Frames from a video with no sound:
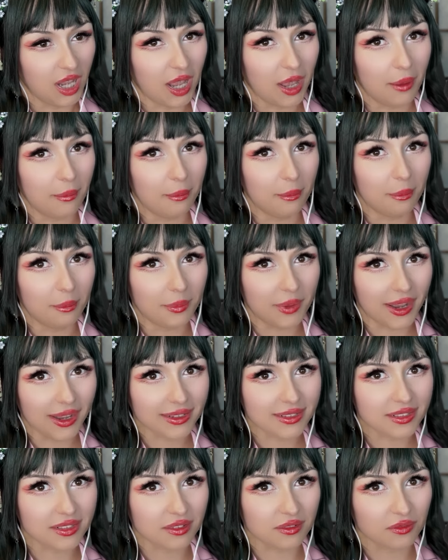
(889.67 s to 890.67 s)
A
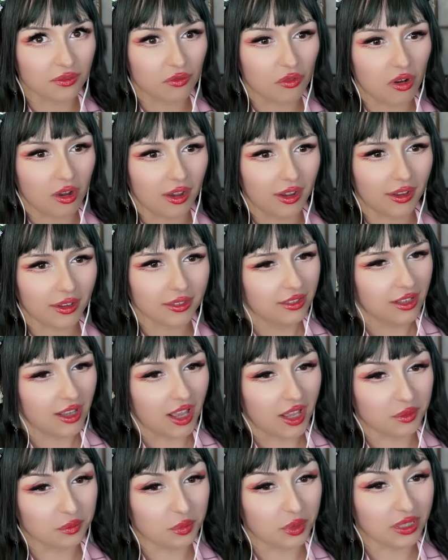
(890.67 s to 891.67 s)
massive one.
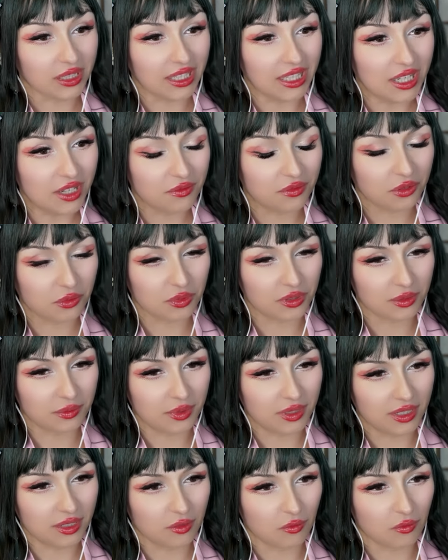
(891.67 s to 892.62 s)
Unbelievably big